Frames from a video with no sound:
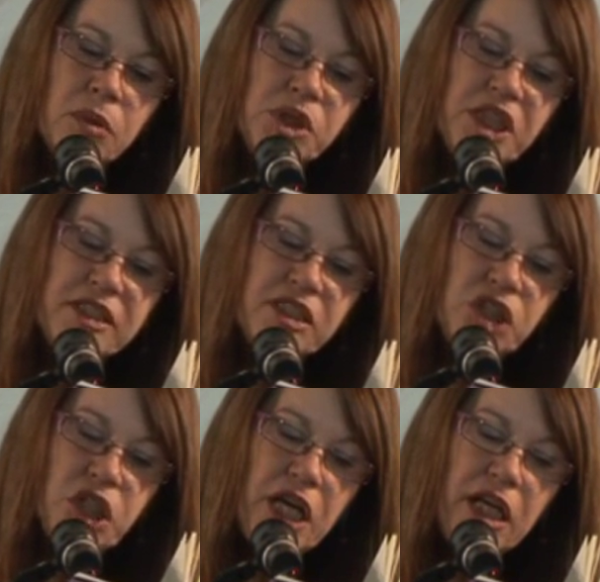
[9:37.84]
which has a
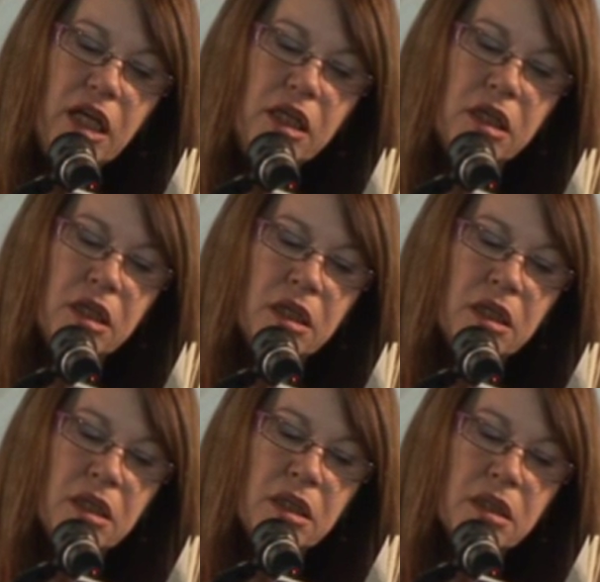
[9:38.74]
shade,
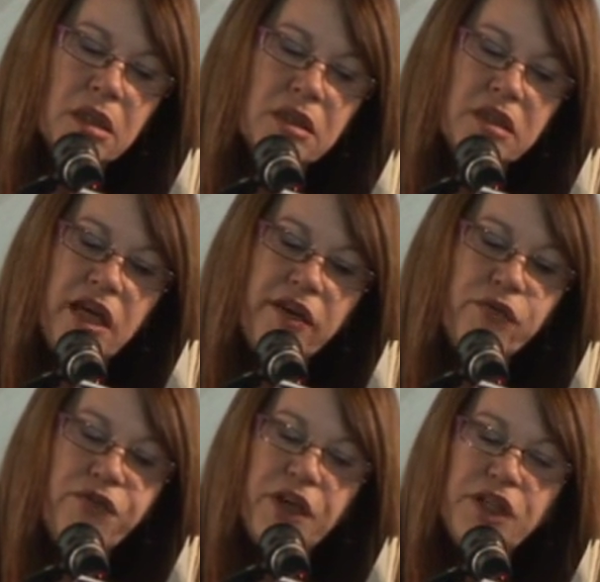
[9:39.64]
the same
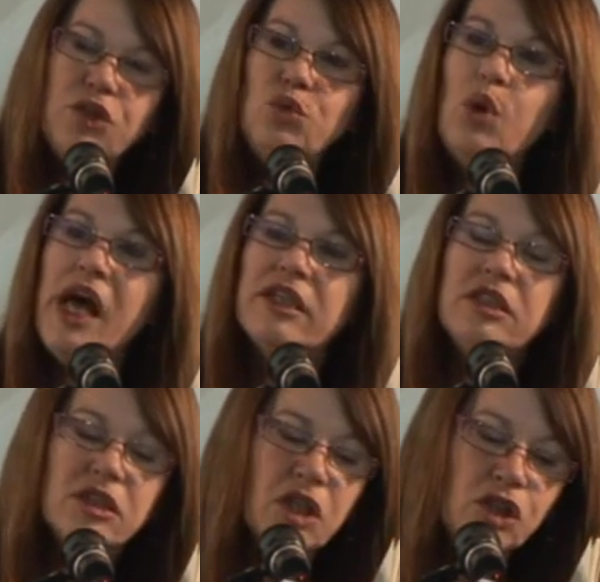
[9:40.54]
faded red
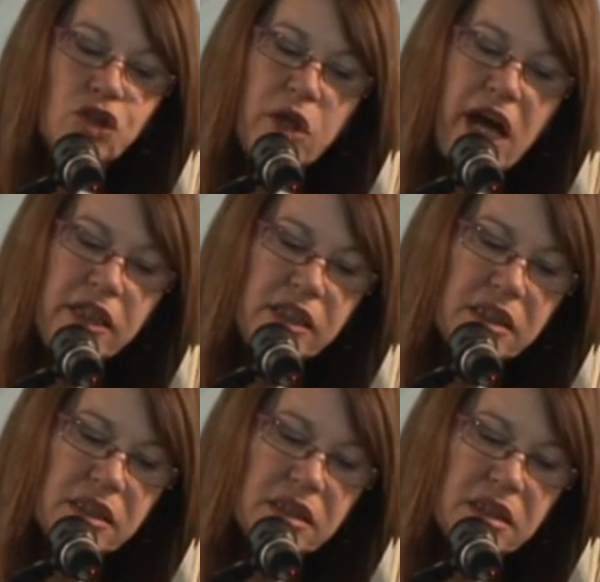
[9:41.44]
as her dress.